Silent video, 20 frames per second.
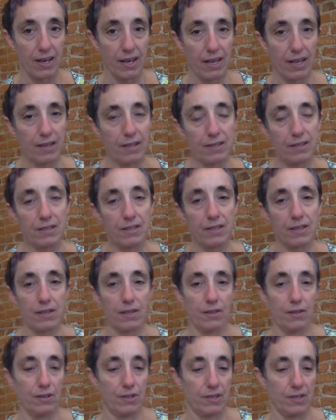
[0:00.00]
And this is the
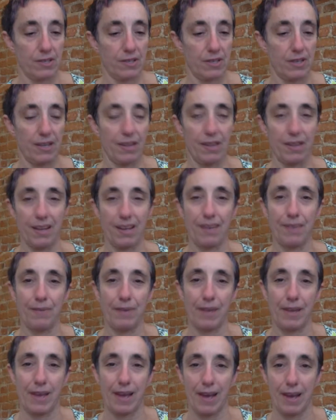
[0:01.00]
closest I think we
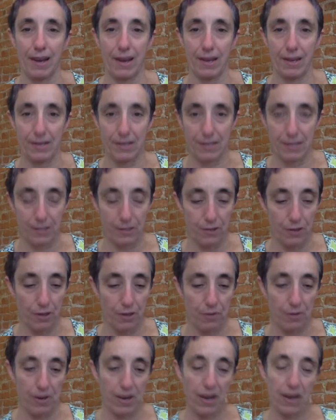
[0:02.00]
get in season
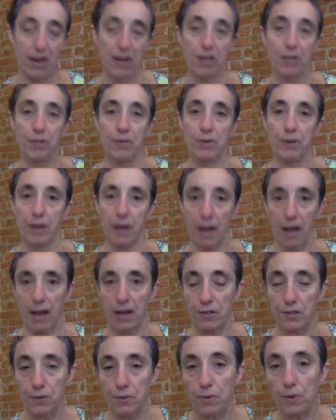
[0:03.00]
3 to an
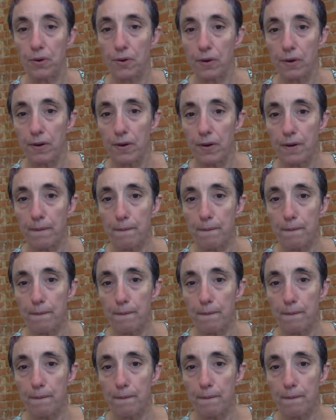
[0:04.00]
actual